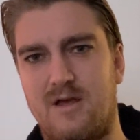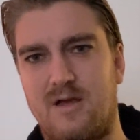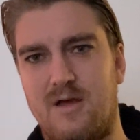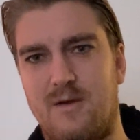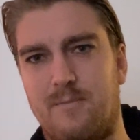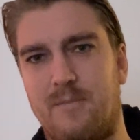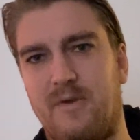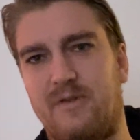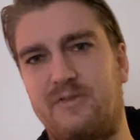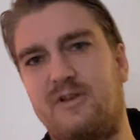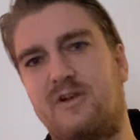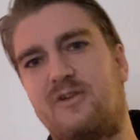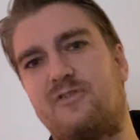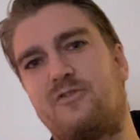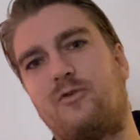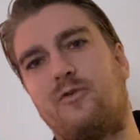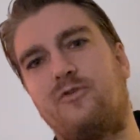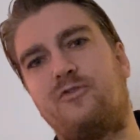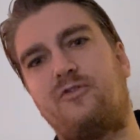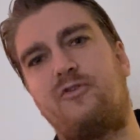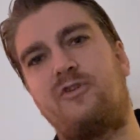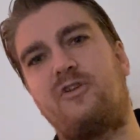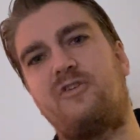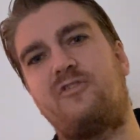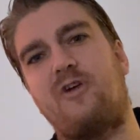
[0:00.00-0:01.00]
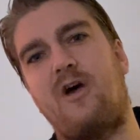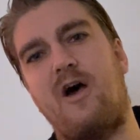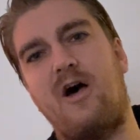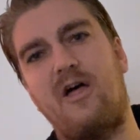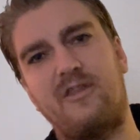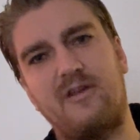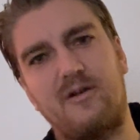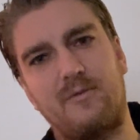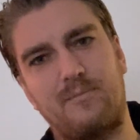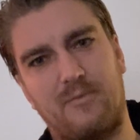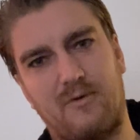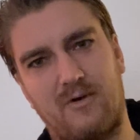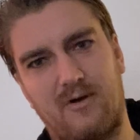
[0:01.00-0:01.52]
But there's also this
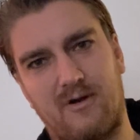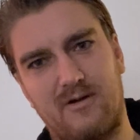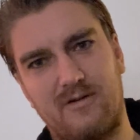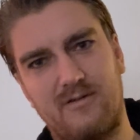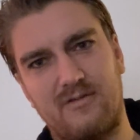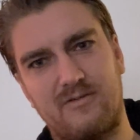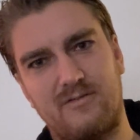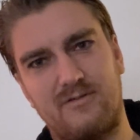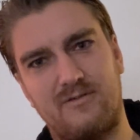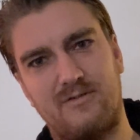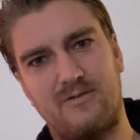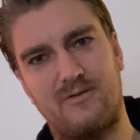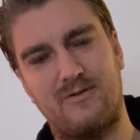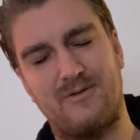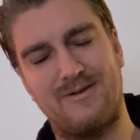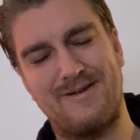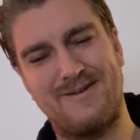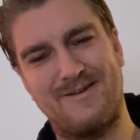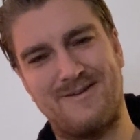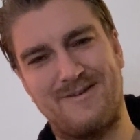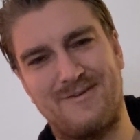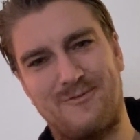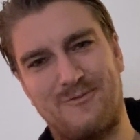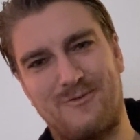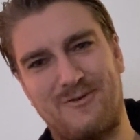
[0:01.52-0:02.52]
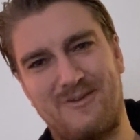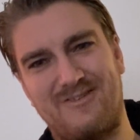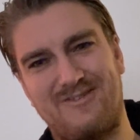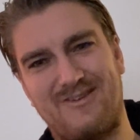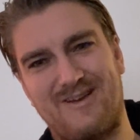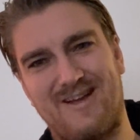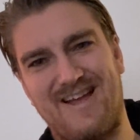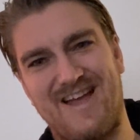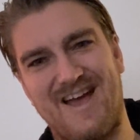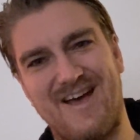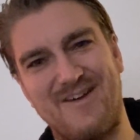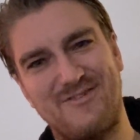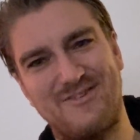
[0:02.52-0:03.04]
other part, which
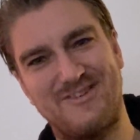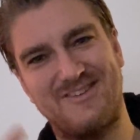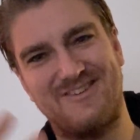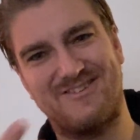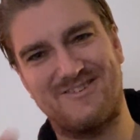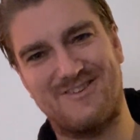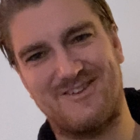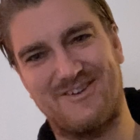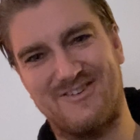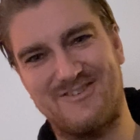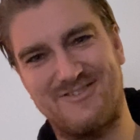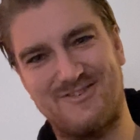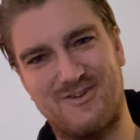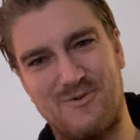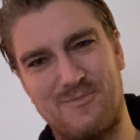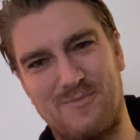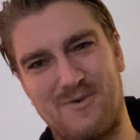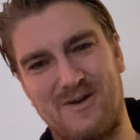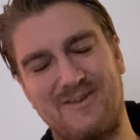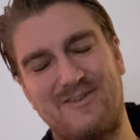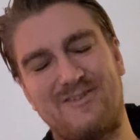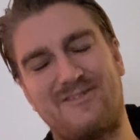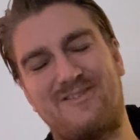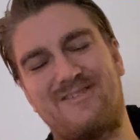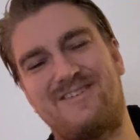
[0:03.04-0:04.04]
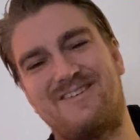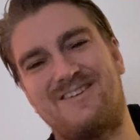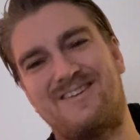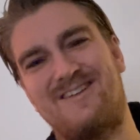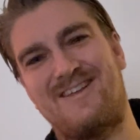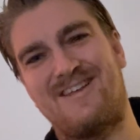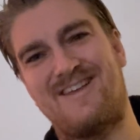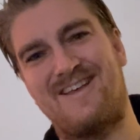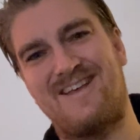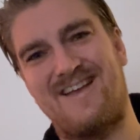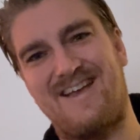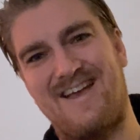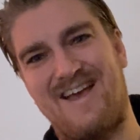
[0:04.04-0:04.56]
I haven't discussed so much,
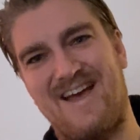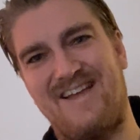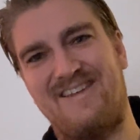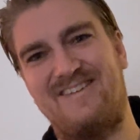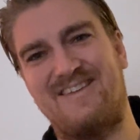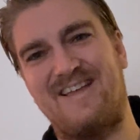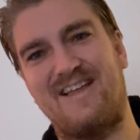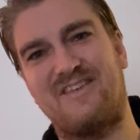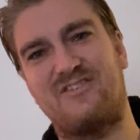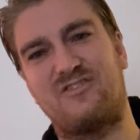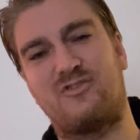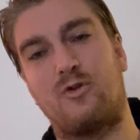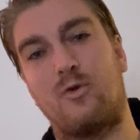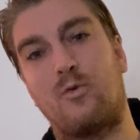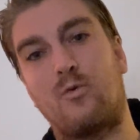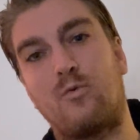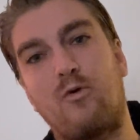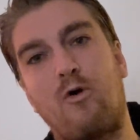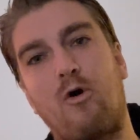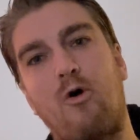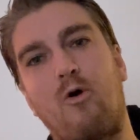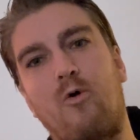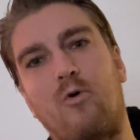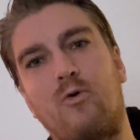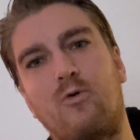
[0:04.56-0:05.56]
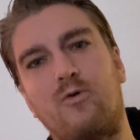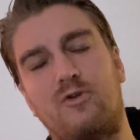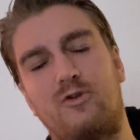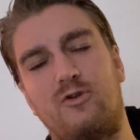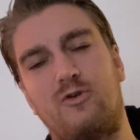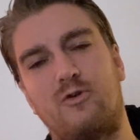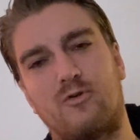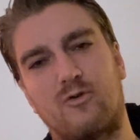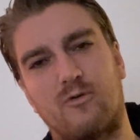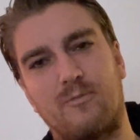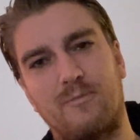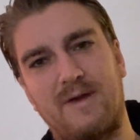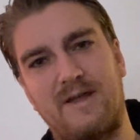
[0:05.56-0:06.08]
and that's the role
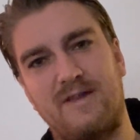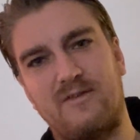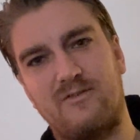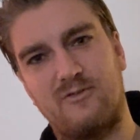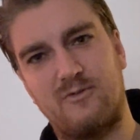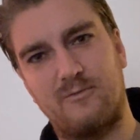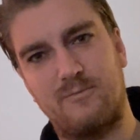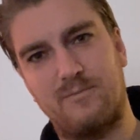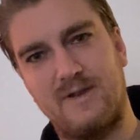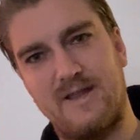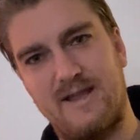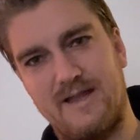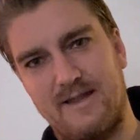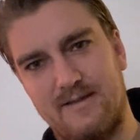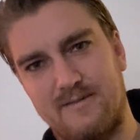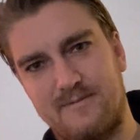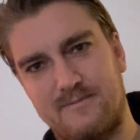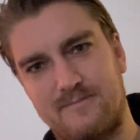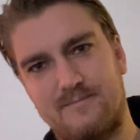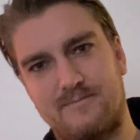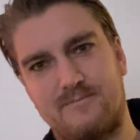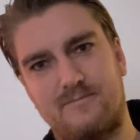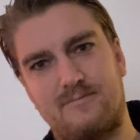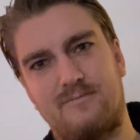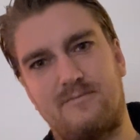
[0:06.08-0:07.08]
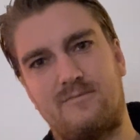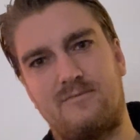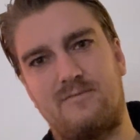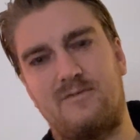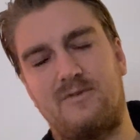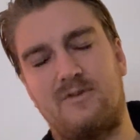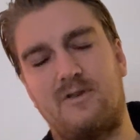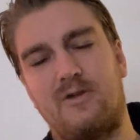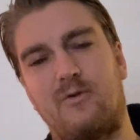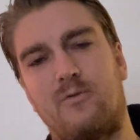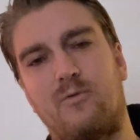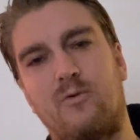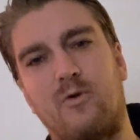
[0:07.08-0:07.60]
you're meant to play.
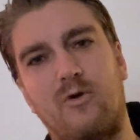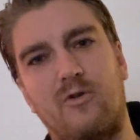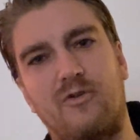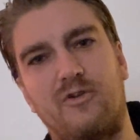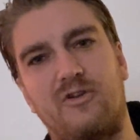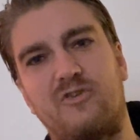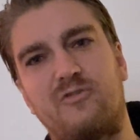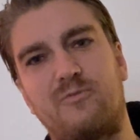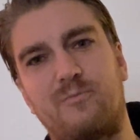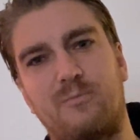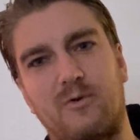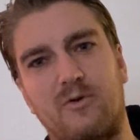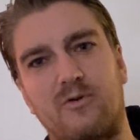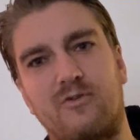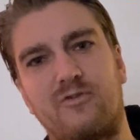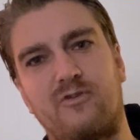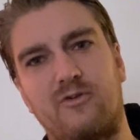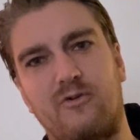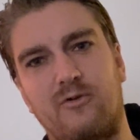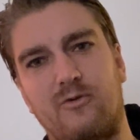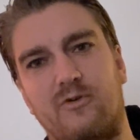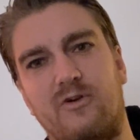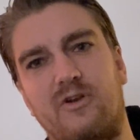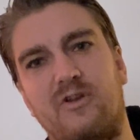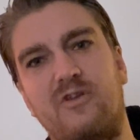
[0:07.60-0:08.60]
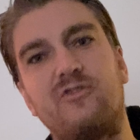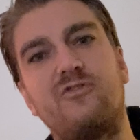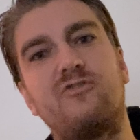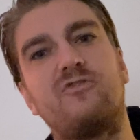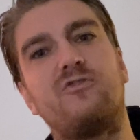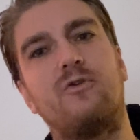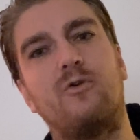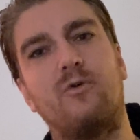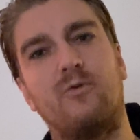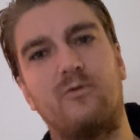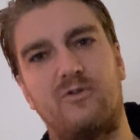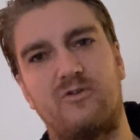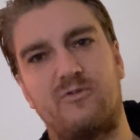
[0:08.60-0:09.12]
The role this person or this
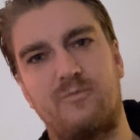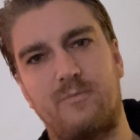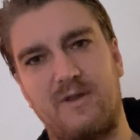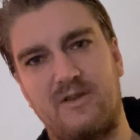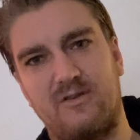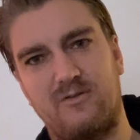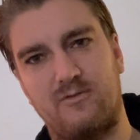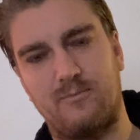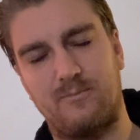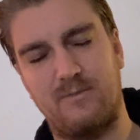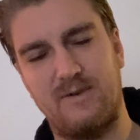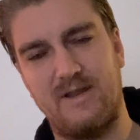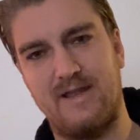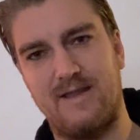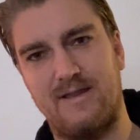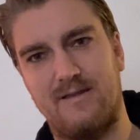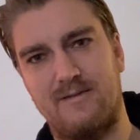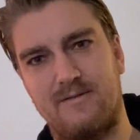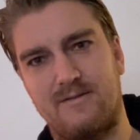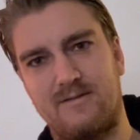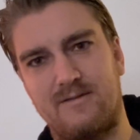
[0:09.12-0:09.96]
soul is meant to play.